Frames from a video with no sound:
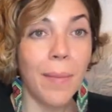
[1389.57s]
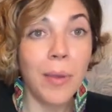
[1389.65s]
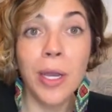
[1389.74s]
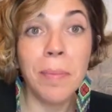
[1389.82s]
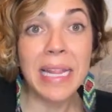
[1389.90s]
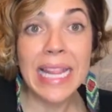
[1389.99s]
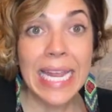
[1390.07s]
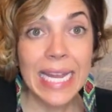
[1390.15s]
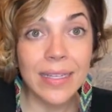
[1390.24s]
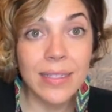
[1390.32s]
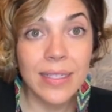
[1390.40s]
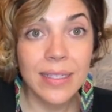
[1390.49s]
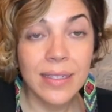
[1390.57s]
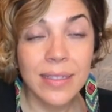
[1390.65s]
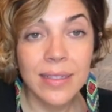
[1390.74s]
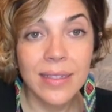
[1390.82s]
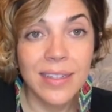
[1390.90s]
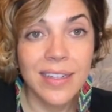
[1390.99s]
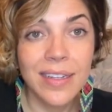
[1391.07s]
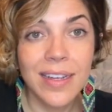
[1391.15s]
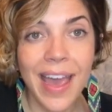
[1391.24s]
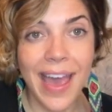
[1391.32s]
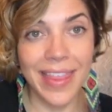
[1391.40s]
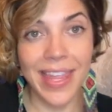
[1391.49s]
I'm gonna be late,
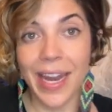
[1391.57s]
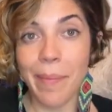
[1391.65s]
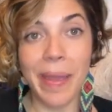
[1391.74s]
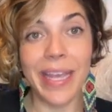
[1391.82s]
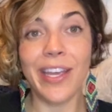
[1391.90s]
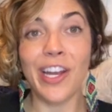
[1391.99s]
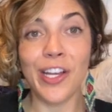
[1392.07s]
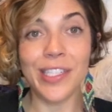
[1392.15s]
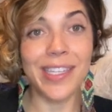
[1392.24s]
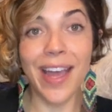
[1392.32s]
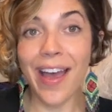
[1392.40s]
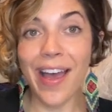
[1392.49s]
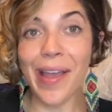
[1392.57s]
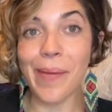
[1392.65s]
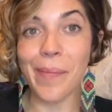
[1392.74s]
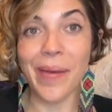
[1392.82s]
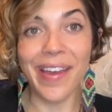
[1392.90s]
and then I make it on time.